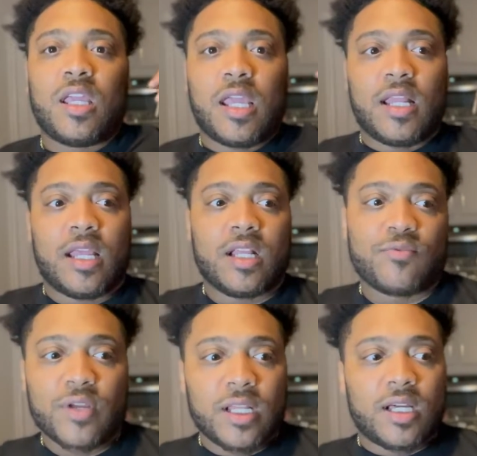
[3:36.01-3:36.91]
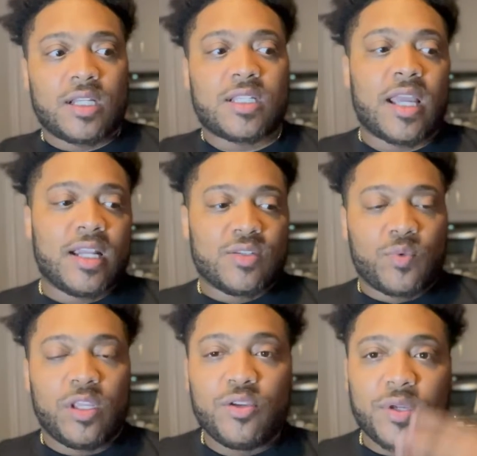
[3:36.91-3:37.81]
really understand is
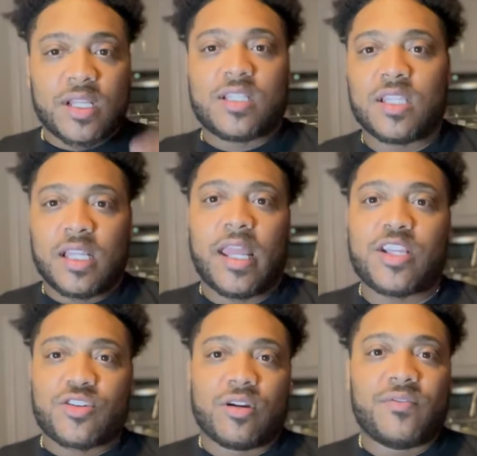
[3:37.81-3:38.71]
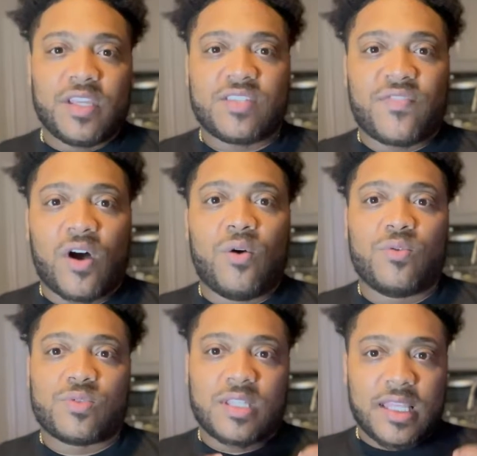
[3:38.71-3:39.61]
when you get into the nature of these
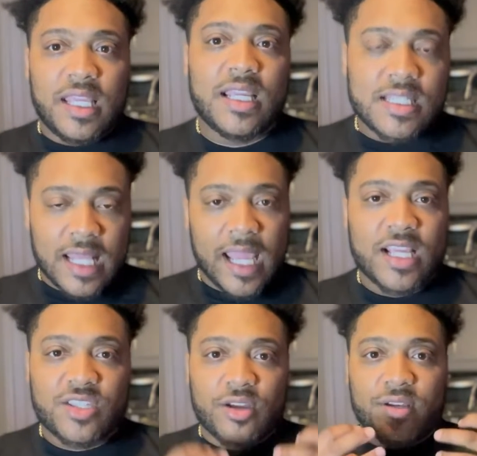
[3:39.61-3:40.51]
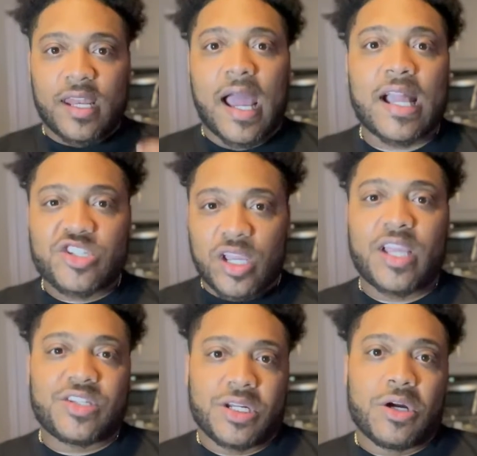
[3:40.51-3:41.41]
phones these days, they're not
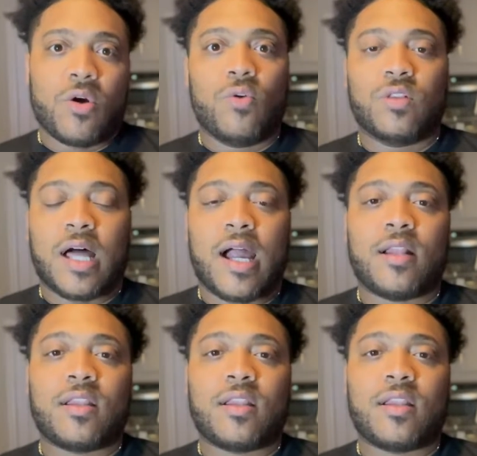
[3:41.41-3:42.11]
changing a whole lot.